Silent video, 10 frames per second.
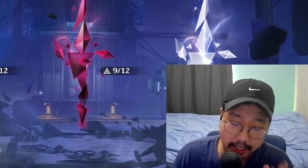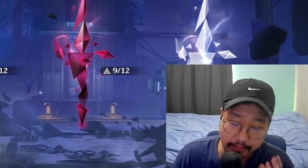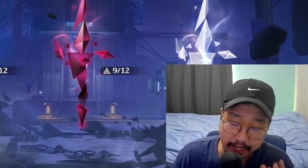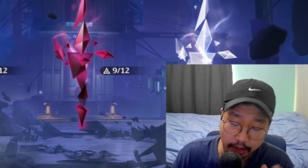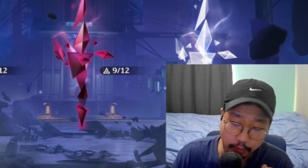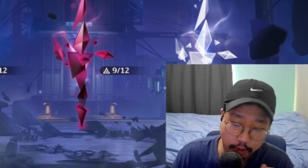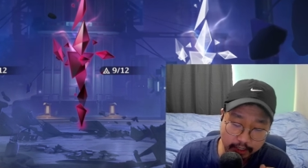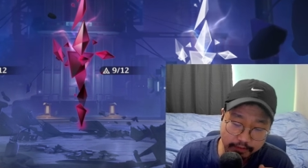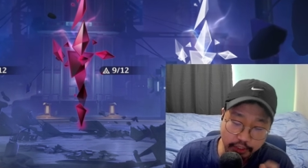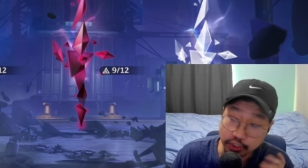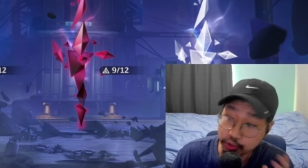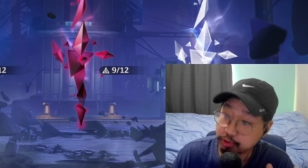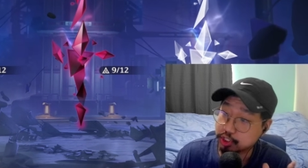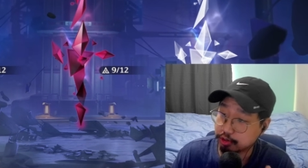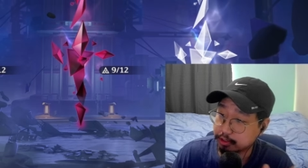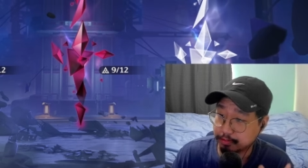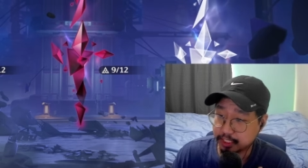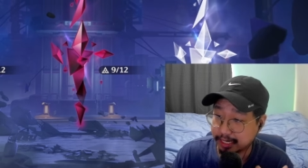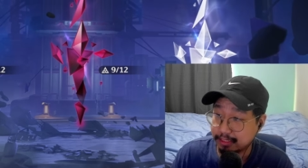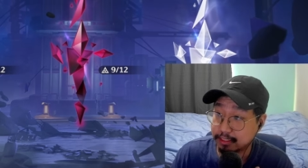about one of the new
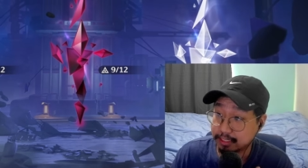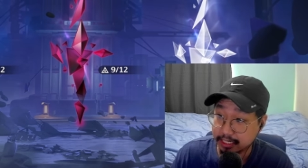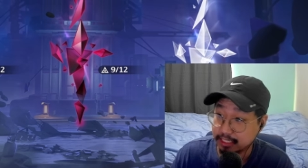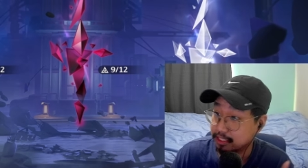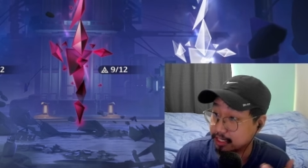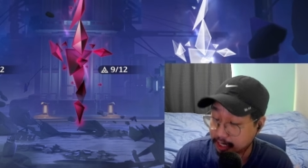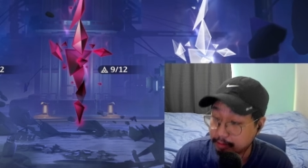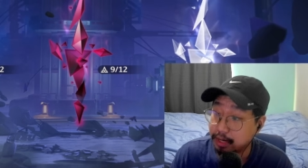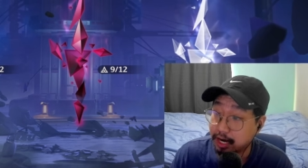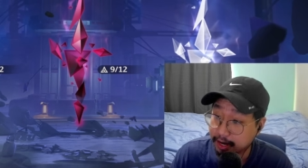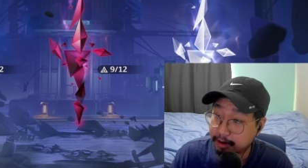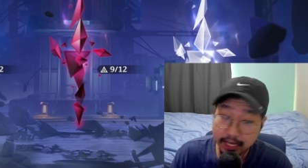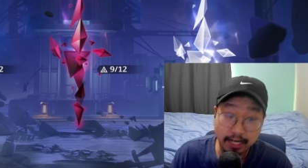circumstances that has come up,